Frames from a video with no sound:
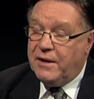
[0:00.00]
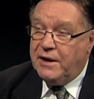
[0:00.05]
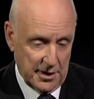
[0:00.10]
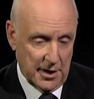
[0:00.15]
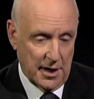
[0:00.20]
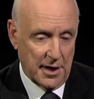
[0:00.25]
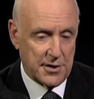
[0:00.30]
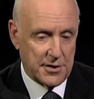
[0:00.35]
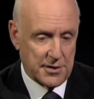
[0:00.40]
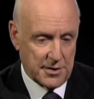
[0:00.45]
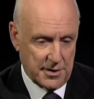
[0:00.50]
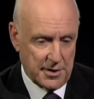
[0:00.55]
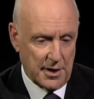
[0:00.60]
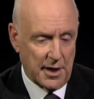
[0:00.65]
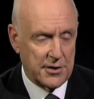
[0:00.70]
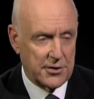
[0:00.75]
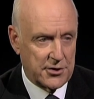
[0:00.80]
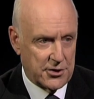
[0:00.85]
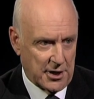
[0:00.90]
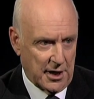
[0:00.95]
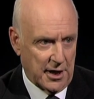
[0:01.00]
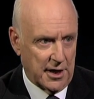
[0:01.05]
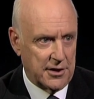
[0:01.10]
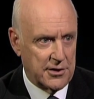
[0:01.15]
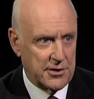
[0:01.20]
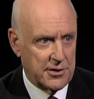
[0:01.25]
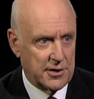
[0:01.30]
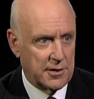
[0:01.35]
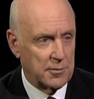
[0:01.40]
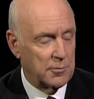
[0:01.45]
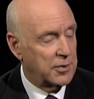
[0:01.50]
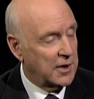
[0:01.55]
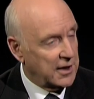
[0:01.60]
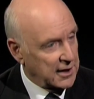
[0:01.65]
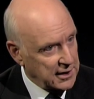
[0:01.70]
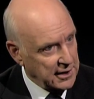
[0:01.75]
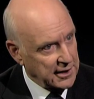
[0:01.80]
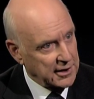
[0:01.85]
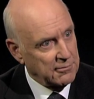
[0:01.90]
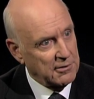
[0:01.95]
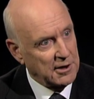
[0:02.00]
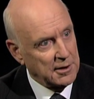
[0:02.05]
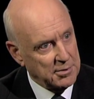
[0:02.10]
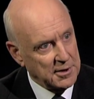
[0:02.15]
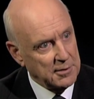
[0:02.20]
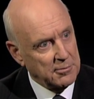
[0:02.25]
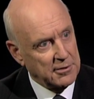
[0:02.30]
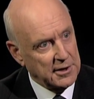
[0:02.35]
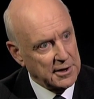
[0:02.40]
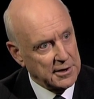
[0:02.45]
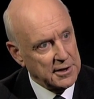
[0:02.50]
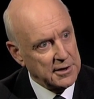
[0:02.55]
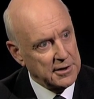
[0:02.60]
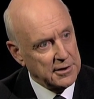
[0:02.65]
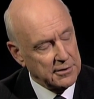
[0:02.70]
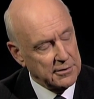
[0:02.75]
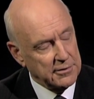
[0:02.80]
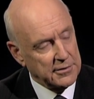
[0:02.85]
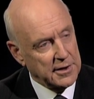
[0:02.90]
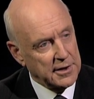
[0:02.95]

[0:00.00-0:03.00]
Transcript: The internet has changed completely the way people get their news, yes.